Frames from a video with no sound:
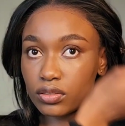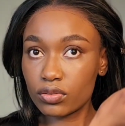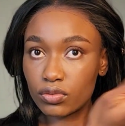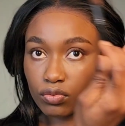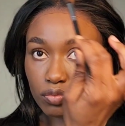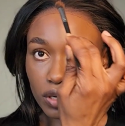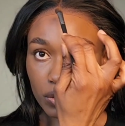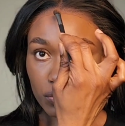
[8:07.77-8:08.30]
you
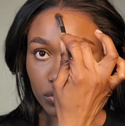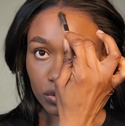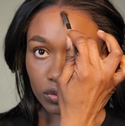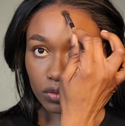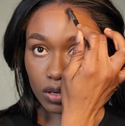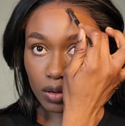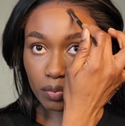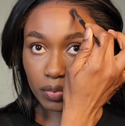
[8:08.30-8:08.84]
might want
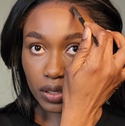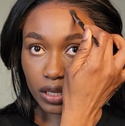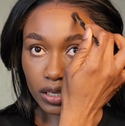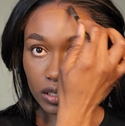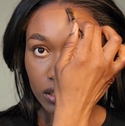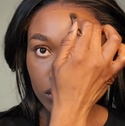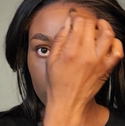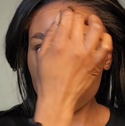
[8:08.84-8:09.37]
to apply a
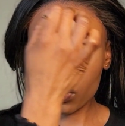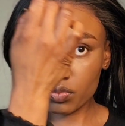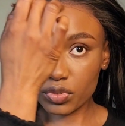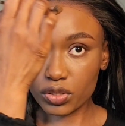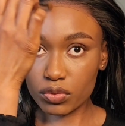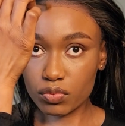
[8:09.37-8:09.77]
little bit